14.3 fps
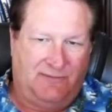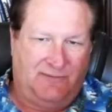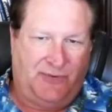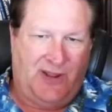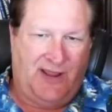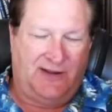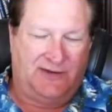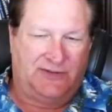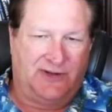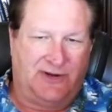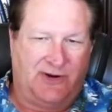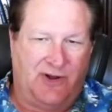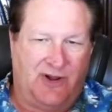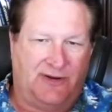plans, they
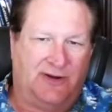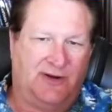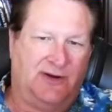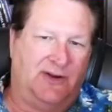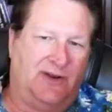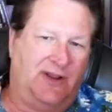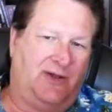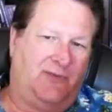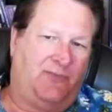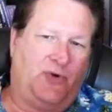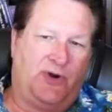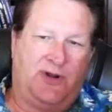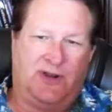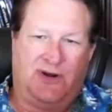called it, and they'll
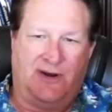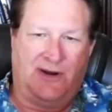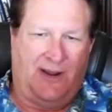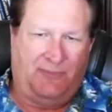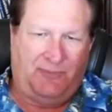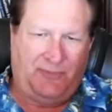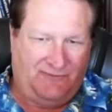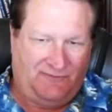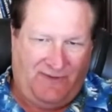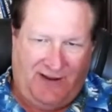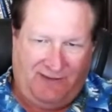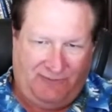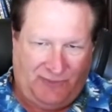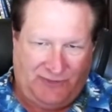put in up to
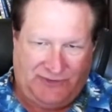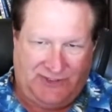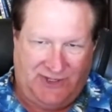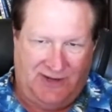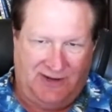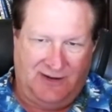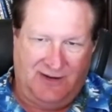5%